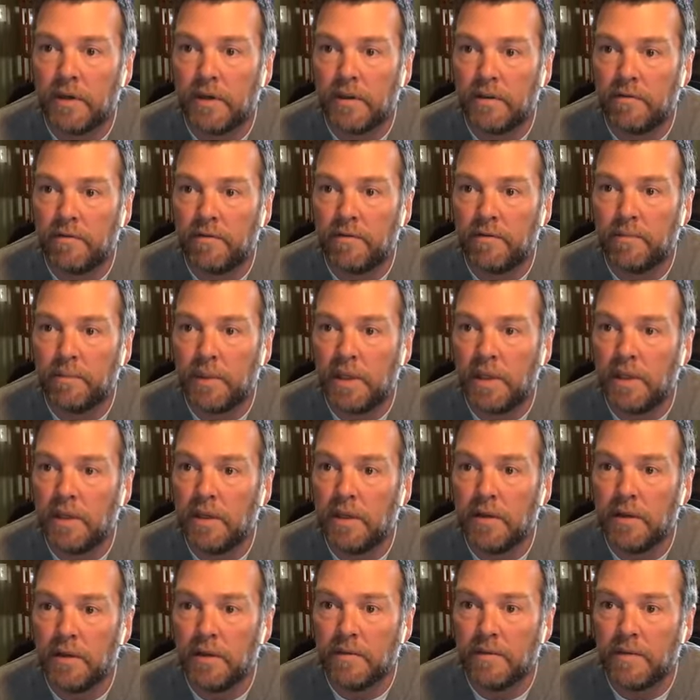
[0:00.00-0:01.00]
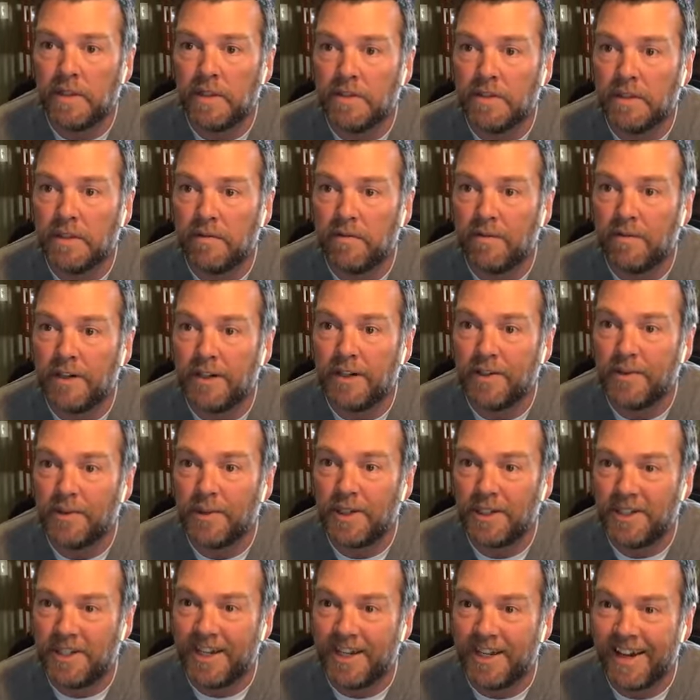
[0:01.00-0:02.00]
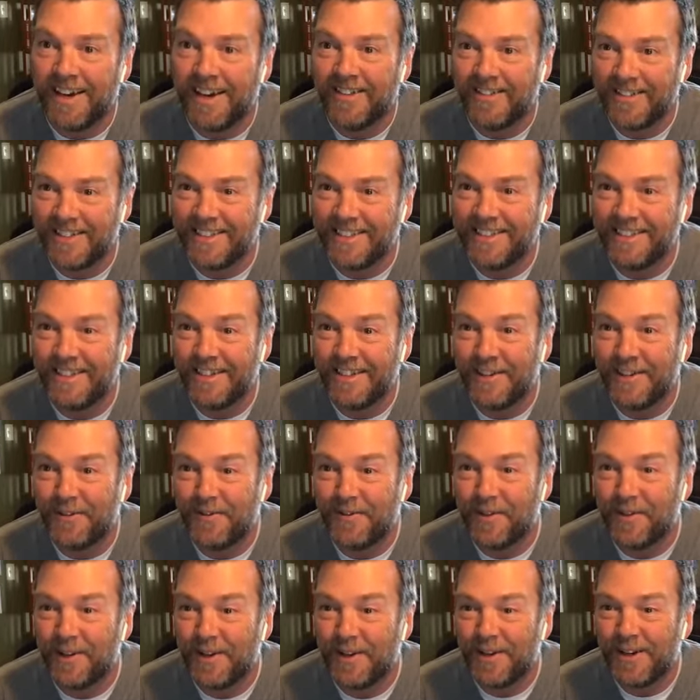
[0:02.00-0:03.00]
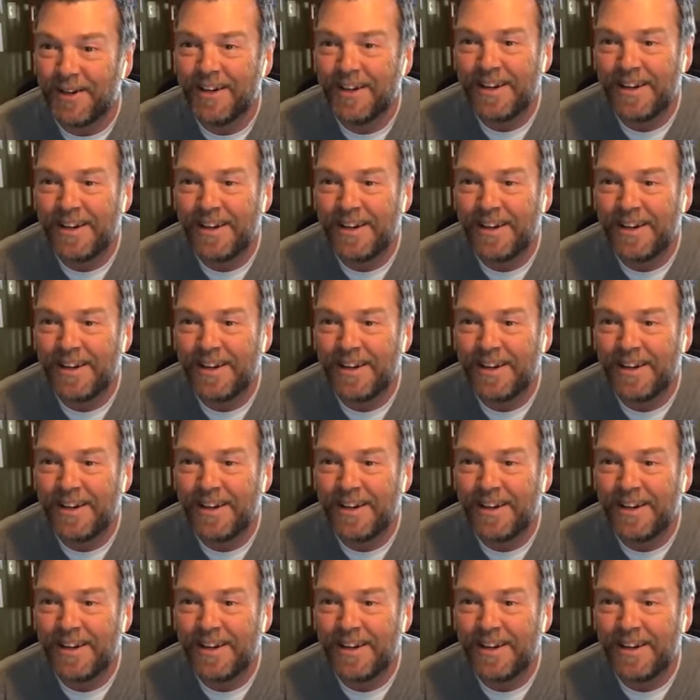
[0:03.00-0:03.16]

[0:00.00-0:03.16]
of PE or VC funds reaching out to see if they're